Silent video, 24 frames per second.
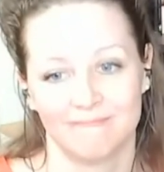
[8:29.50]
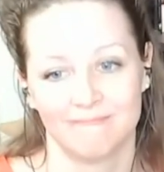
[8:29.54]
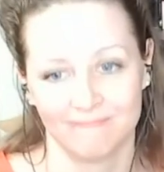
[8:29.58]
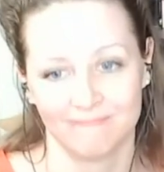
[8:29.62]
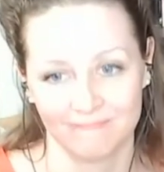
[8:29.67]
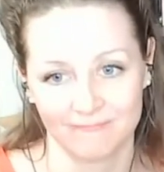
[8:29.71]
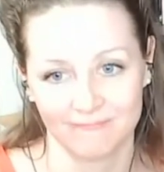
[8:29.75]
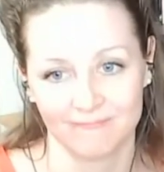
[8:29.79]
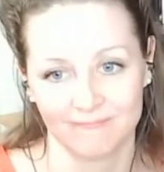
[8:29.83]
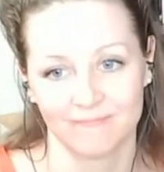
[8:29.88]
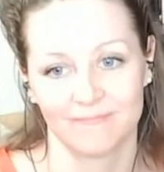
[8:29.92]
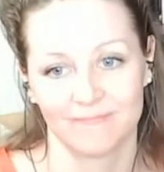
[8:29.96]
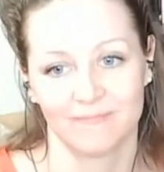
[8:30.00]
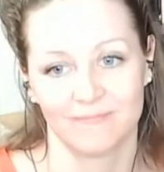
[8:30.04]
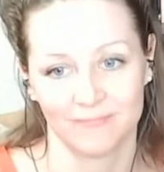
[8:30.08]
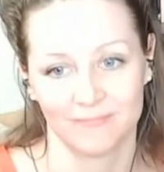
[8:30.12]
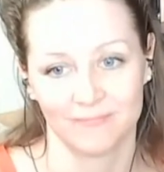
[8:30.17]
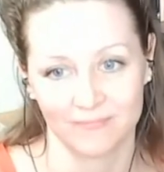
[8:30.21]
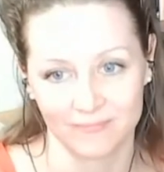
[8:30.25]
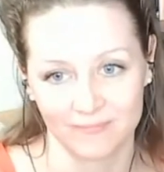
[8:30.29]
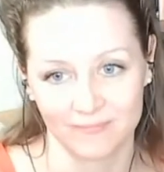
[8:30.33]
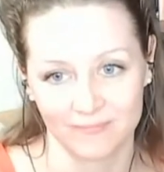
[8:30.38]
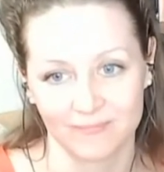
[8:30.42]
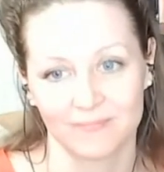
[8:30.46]

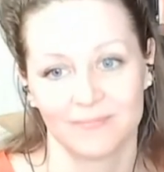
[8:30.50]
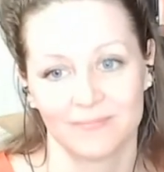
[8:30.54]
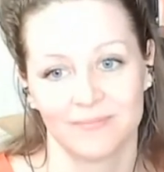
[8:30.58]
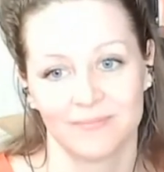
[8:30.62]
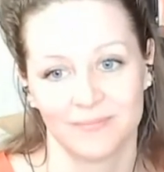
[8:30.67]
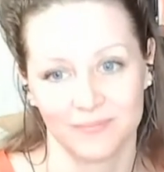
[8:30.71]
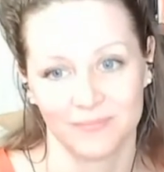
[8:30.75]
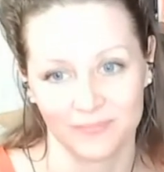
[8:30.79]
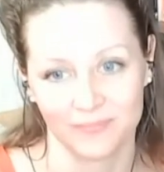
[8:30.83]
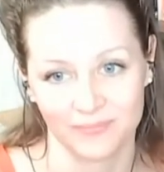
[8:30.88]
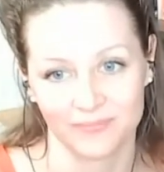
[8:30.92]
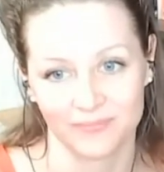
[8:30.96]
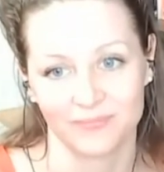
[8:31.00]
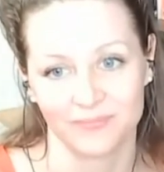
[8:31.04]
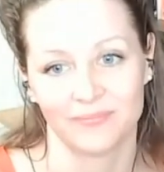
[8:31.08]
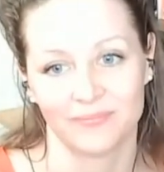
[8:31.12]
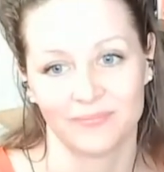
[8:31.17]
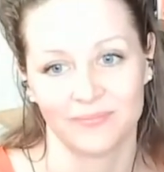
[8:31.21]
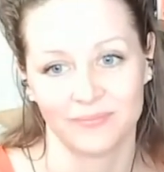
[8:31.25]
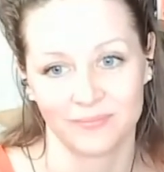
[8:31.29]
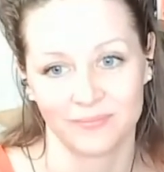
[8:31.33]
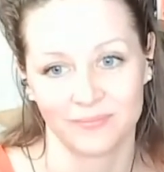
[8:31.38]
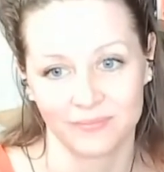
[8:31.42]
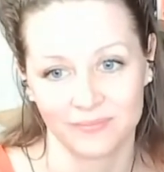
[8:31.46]

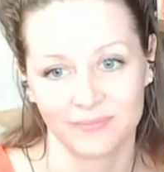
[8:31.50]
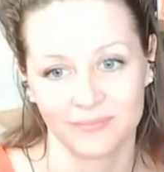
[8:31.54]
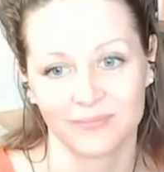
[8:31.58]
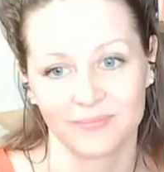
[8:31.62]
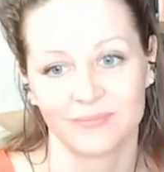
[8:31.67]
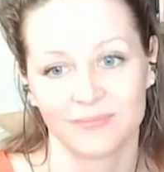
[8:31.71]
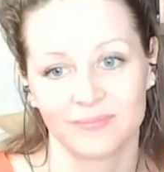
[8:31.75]
The person shown says nothing.